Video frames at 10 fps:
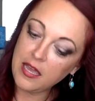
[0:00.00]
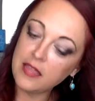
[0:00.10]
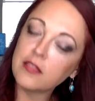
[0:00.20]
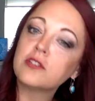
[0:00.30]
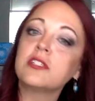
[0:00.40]

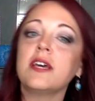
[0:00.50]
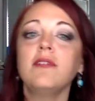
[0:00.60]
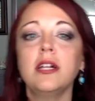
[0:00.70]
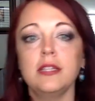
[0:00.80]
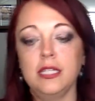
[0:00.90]
There's
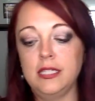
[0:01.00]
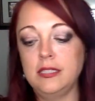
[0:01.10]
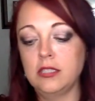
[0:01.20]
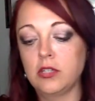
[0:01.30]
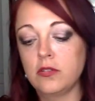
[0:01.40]
definitely
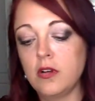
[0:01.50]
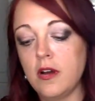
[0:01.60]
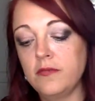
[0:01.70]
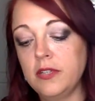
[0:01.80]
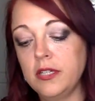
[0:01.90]
internal
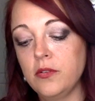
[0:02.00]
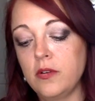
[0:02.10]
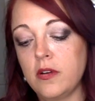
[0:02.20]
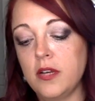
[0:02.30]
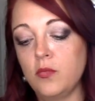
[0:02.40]
conflict going
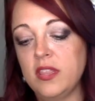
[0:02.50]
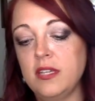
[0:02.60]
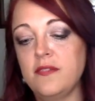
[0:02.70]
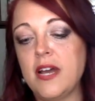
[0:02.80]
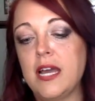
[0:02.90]
on with the
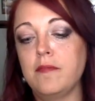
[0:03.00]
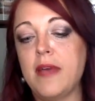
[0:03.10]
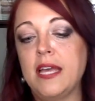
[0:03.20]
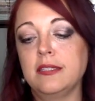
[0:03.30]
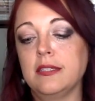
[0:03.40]
divine
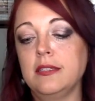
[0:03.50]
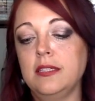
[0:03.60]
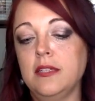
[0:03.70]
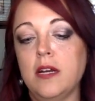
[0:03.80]
masculine.